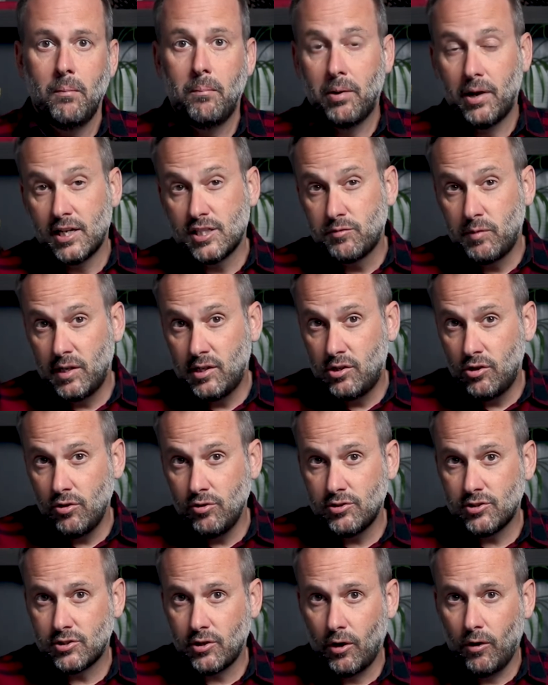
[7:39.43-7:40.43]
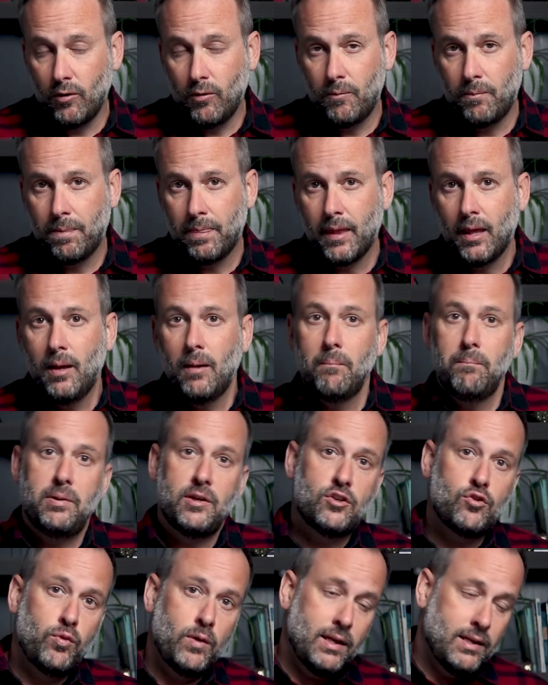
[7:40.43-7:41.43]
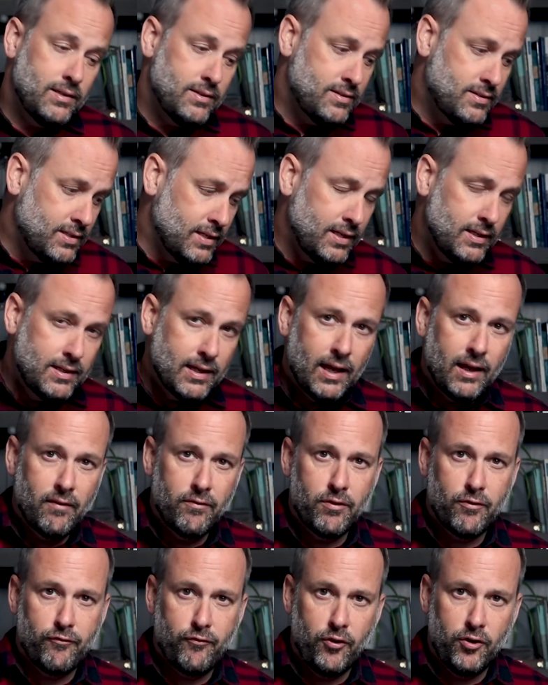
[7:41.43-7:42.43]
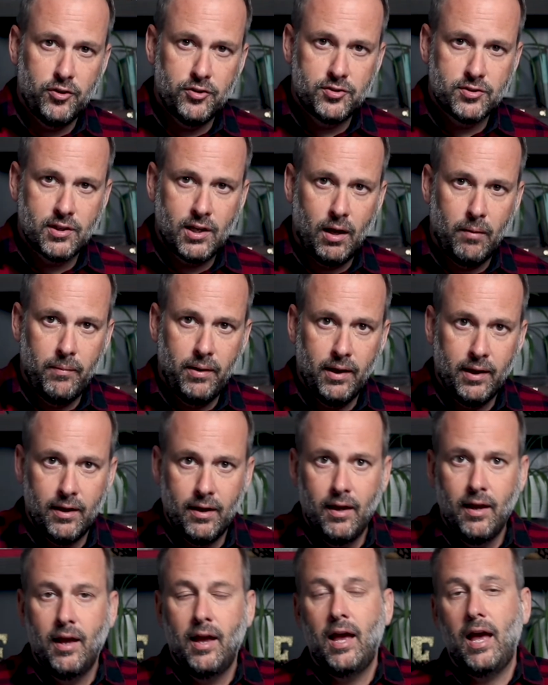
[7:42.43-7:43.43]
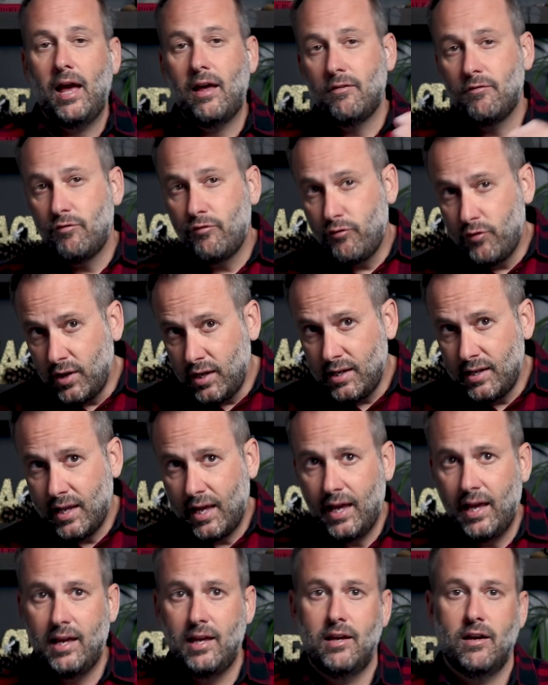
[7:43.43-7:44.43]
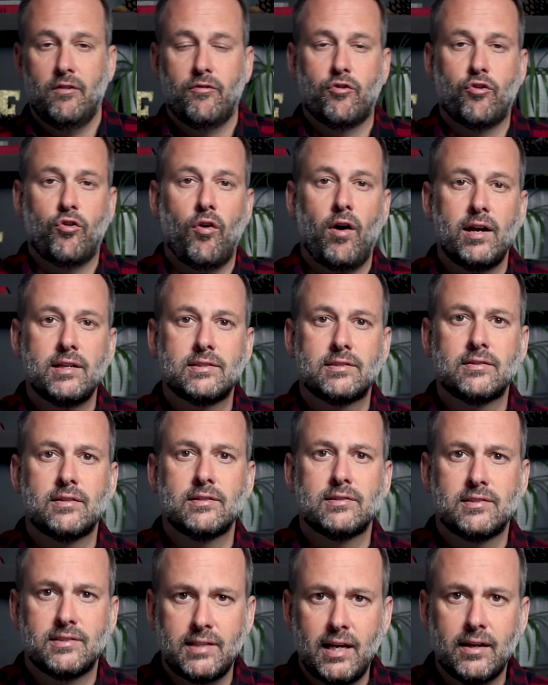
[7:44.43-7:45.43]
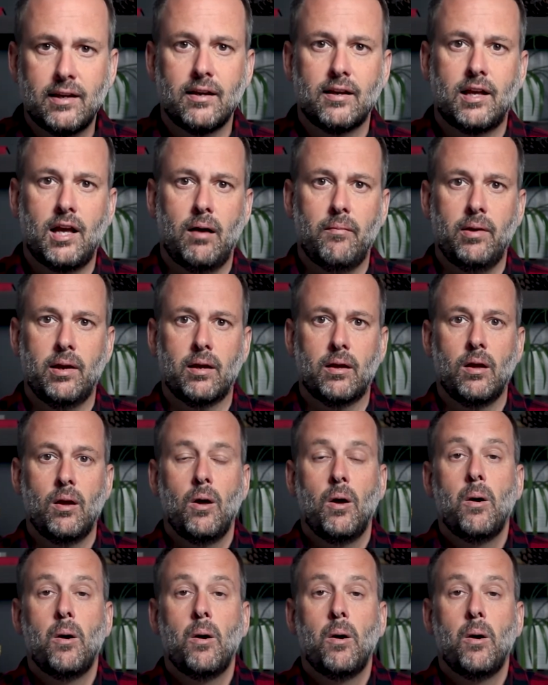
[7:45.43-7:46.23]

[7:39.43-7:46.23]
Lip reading: But as we do so, between D-Day of the first coming and V-Day of Christ's second coming,